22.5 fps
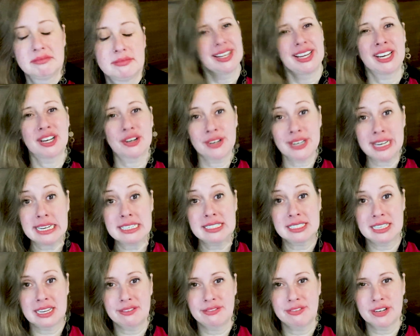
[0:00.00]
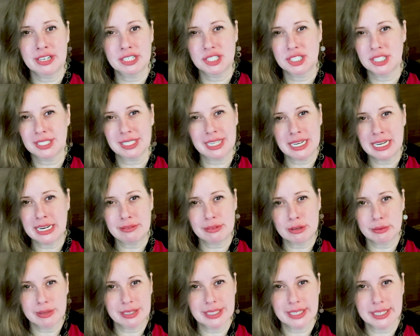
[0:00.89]
It creates that friction that
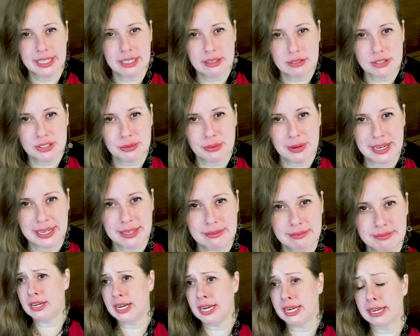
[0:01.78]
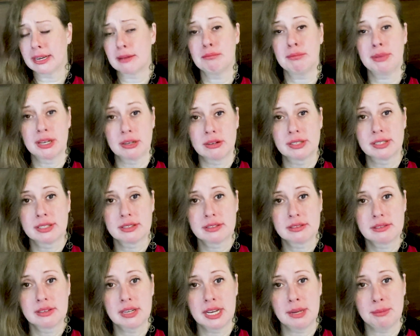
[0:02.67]
never really goes away. It can build
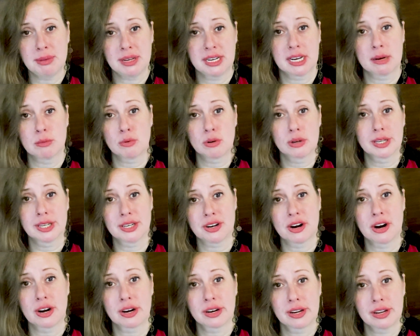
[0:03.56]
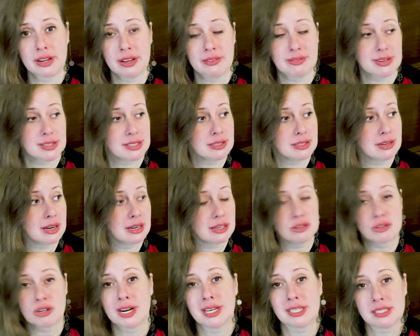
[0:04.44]
and become really dark if it's not
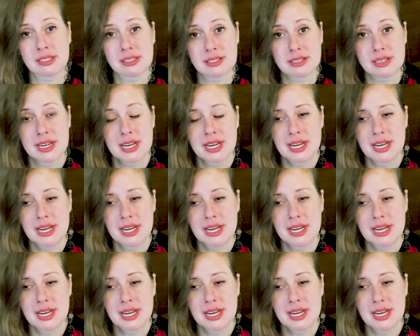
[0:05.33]
addressed.